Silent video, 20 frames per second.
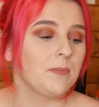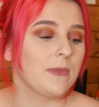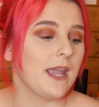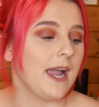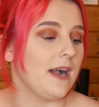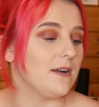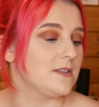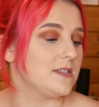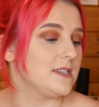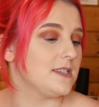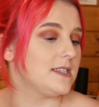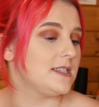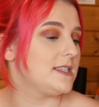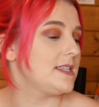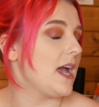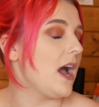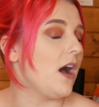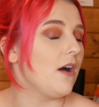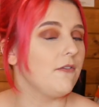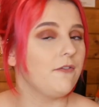how to
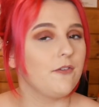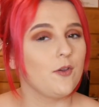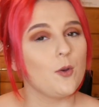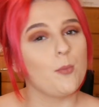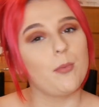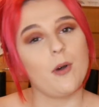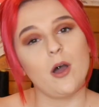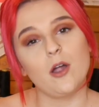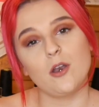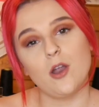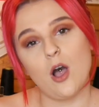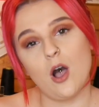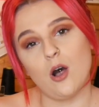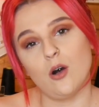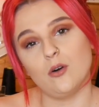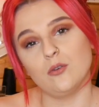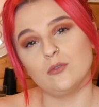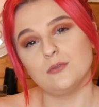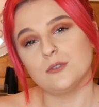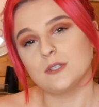set up for your
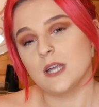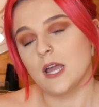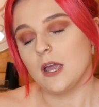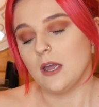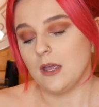buttonholes,